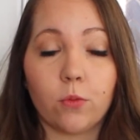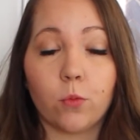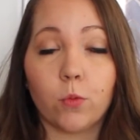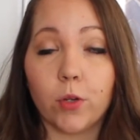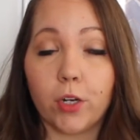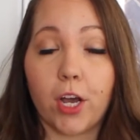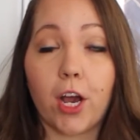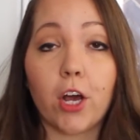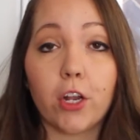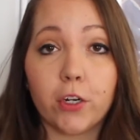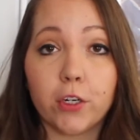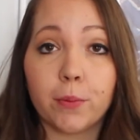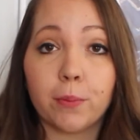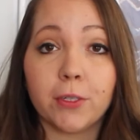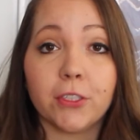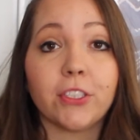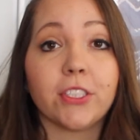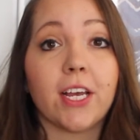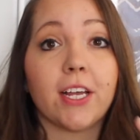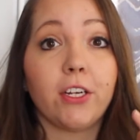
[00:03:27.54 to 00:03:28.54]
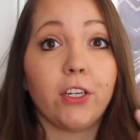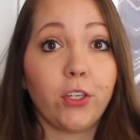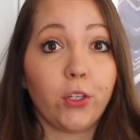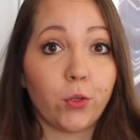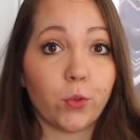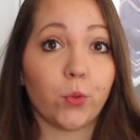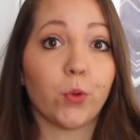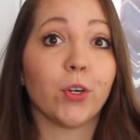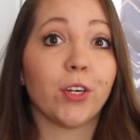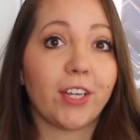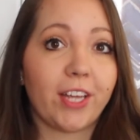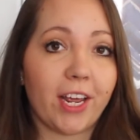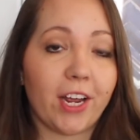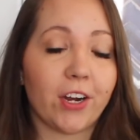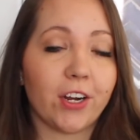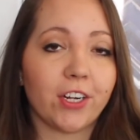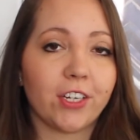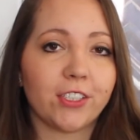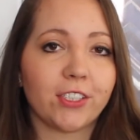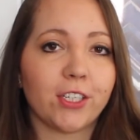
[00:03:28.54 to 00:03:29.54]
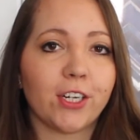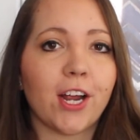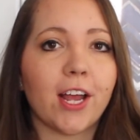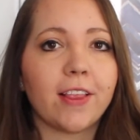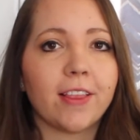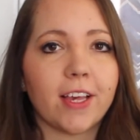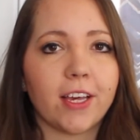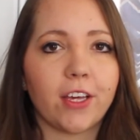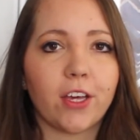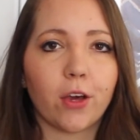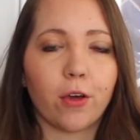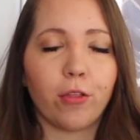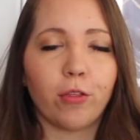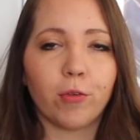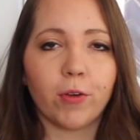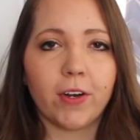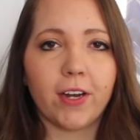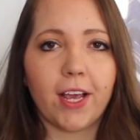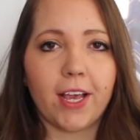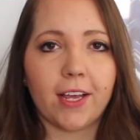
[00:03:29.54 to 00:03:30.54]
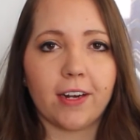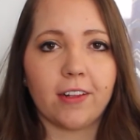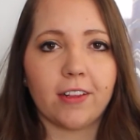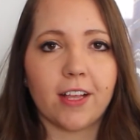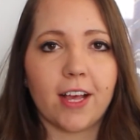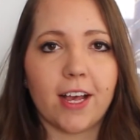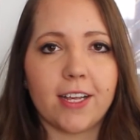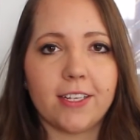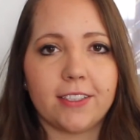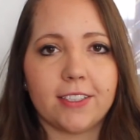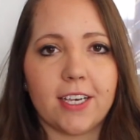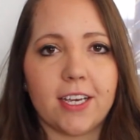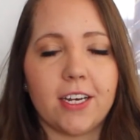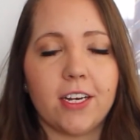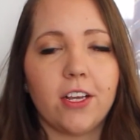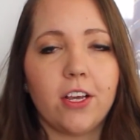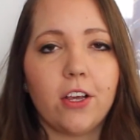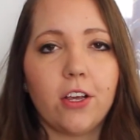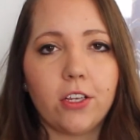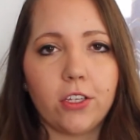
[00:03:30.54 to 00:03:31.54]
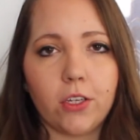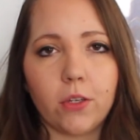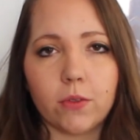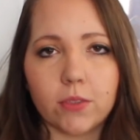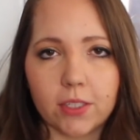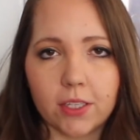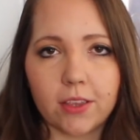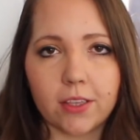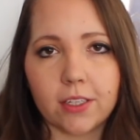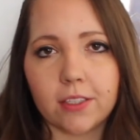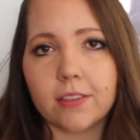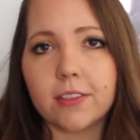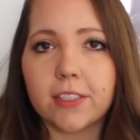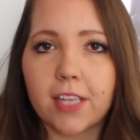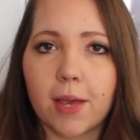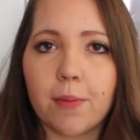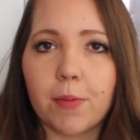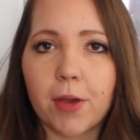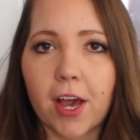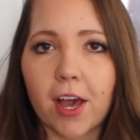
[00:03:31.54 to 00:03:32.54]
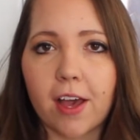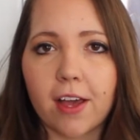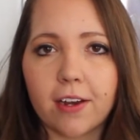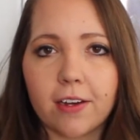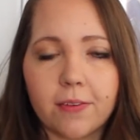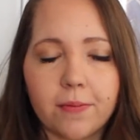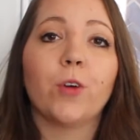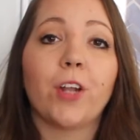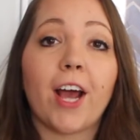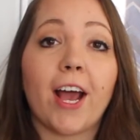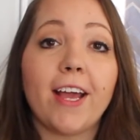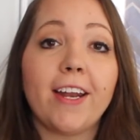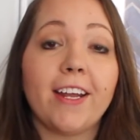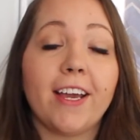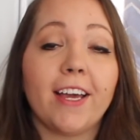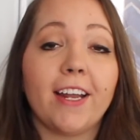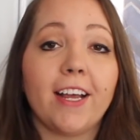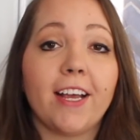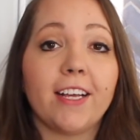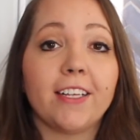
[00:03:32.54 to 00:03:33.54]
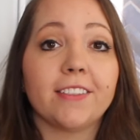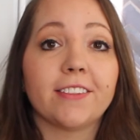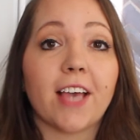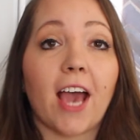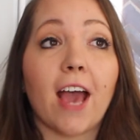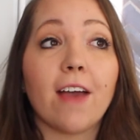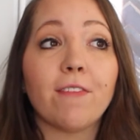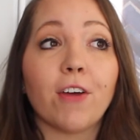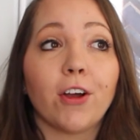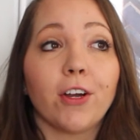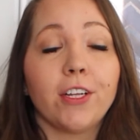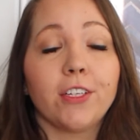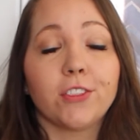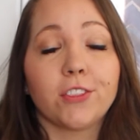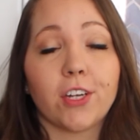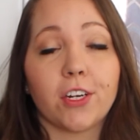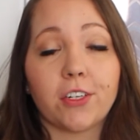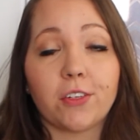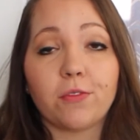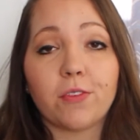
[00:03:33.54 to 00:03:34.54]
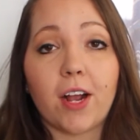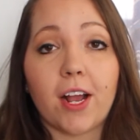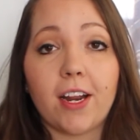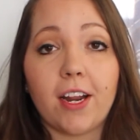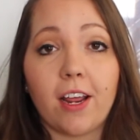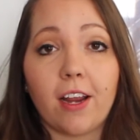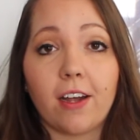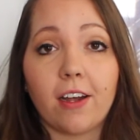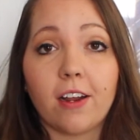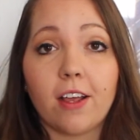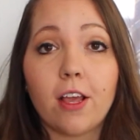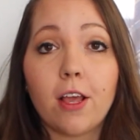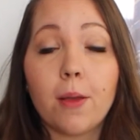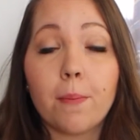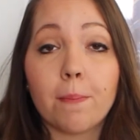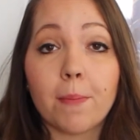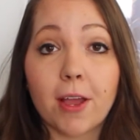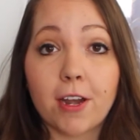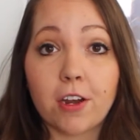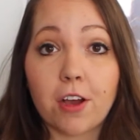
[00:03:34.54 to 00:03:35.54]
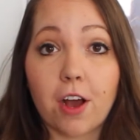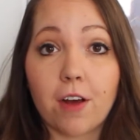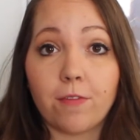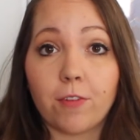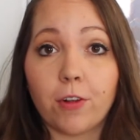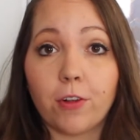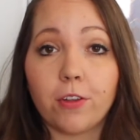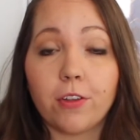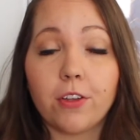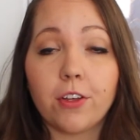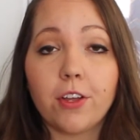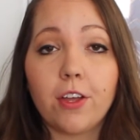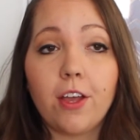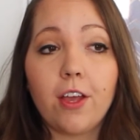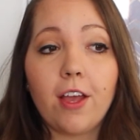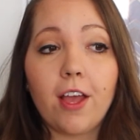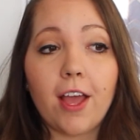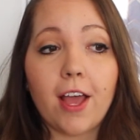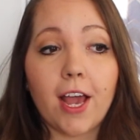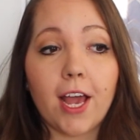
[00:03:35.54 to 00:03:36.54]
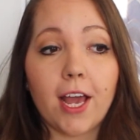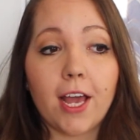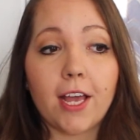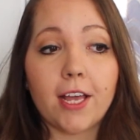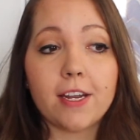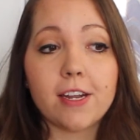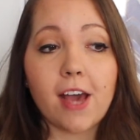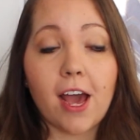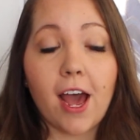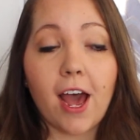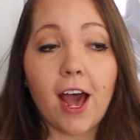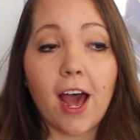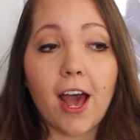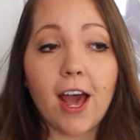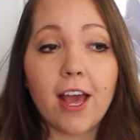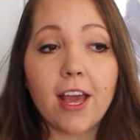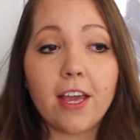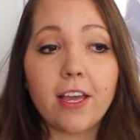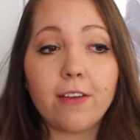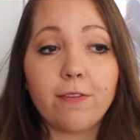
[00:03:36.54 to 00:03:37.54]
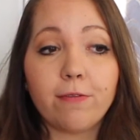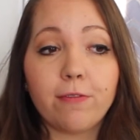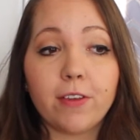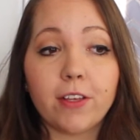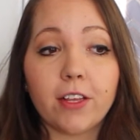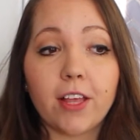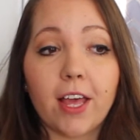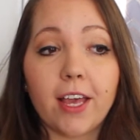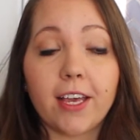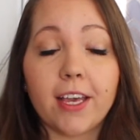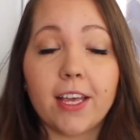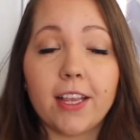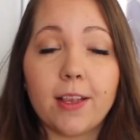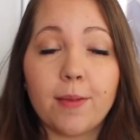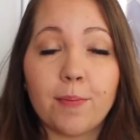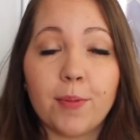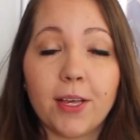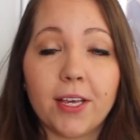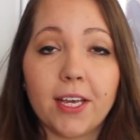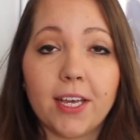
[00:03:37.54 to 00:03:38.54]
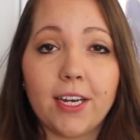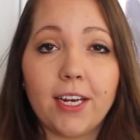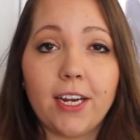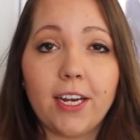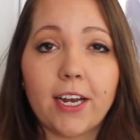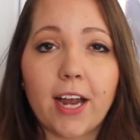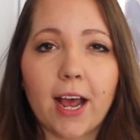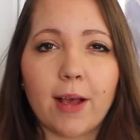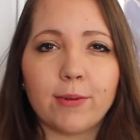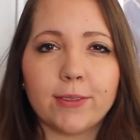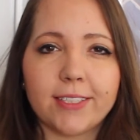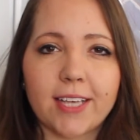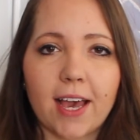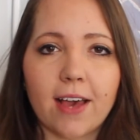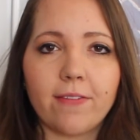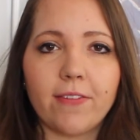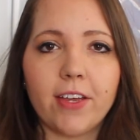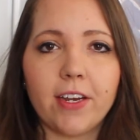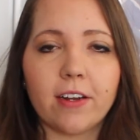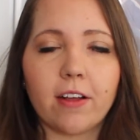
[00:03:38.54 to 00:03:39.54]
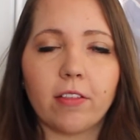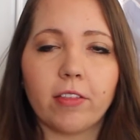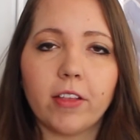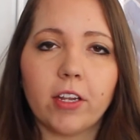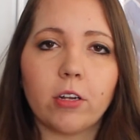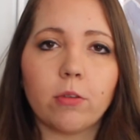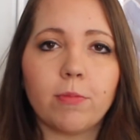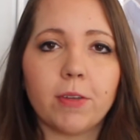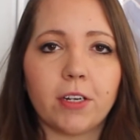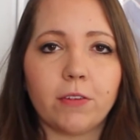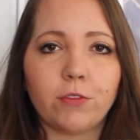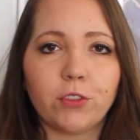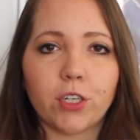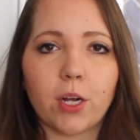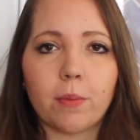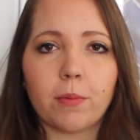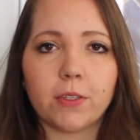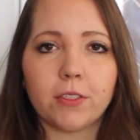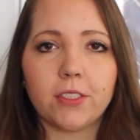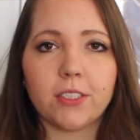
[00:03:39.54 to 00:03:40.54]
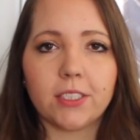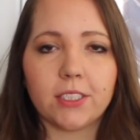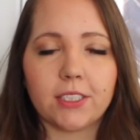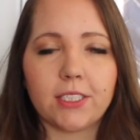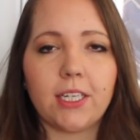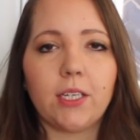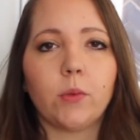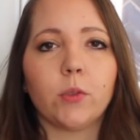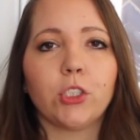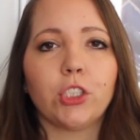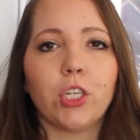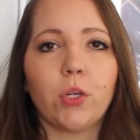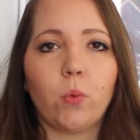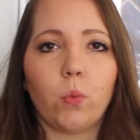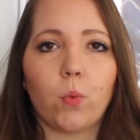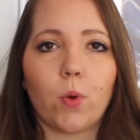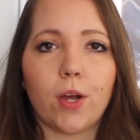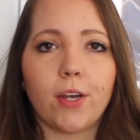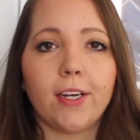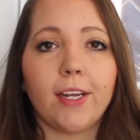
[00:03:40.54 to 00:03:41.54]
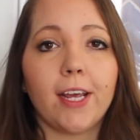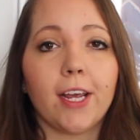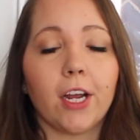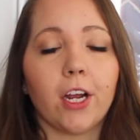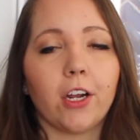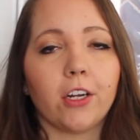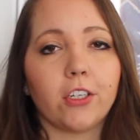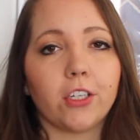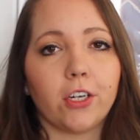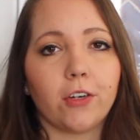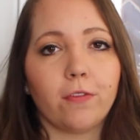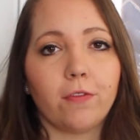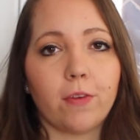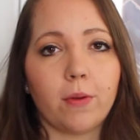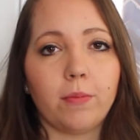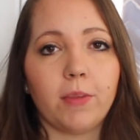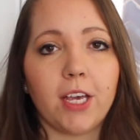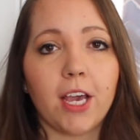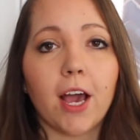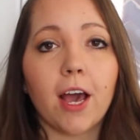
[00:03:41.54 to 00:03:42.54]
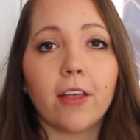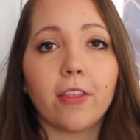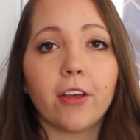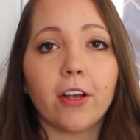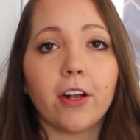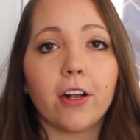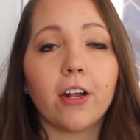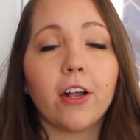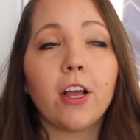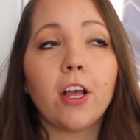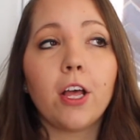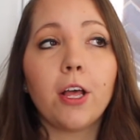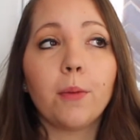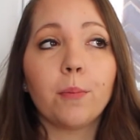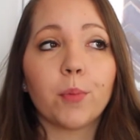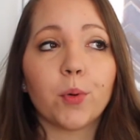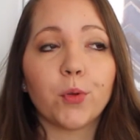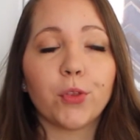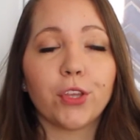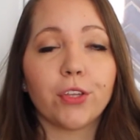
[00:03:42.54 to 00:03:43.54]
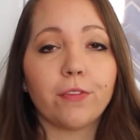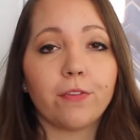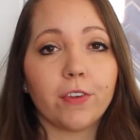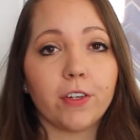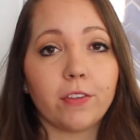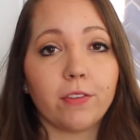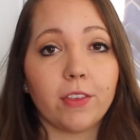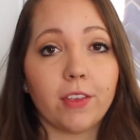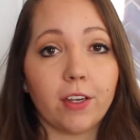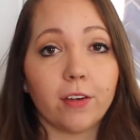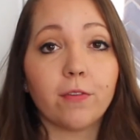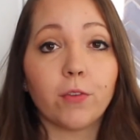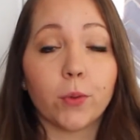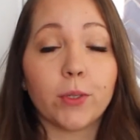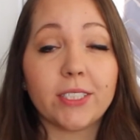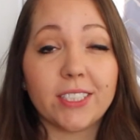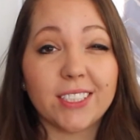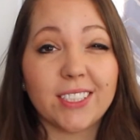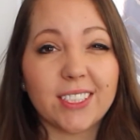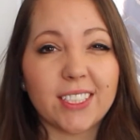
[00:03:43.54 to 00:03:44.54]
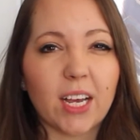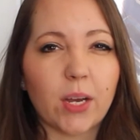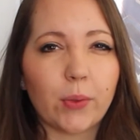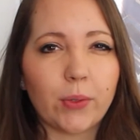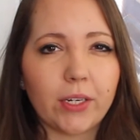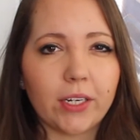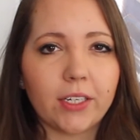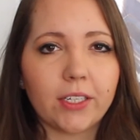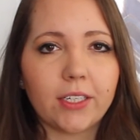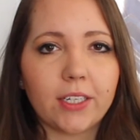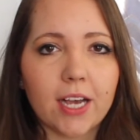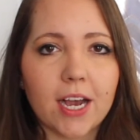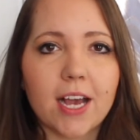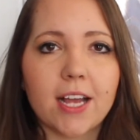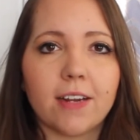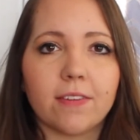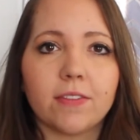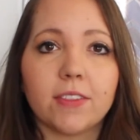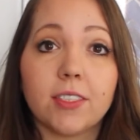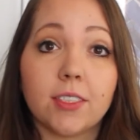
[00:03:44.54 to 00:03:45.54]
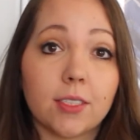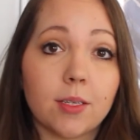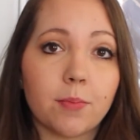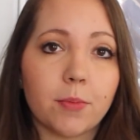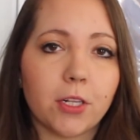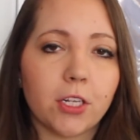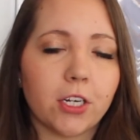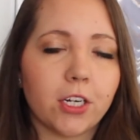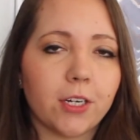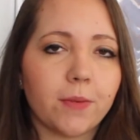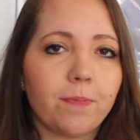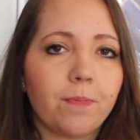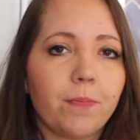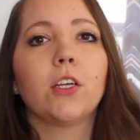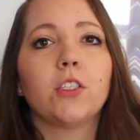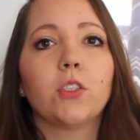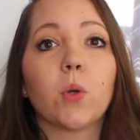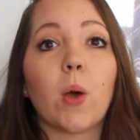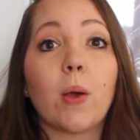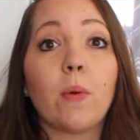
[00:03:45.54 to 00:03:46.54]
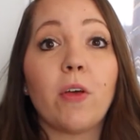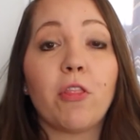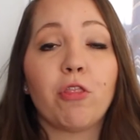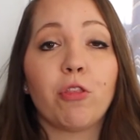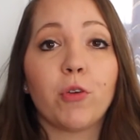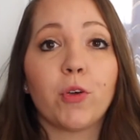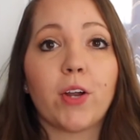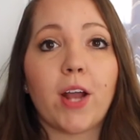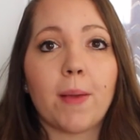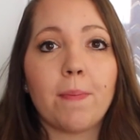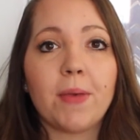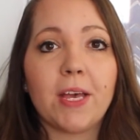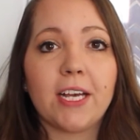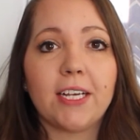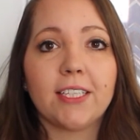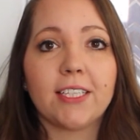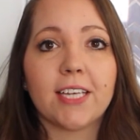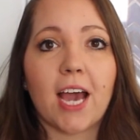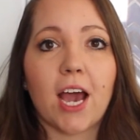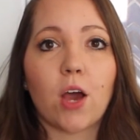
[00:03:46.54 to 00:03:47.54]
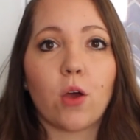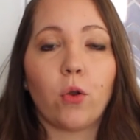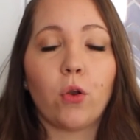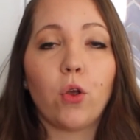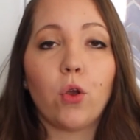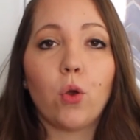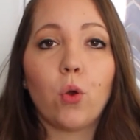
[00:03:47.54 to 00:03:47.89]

100% your character and then go through and analyze it using this same guide. What I did is I've already started writing my novel. And I feel like in the beginning I was having a little bit of trouble distinguishing one character from the other. Both of their voices sounded kind of similar. So I went through and I picked out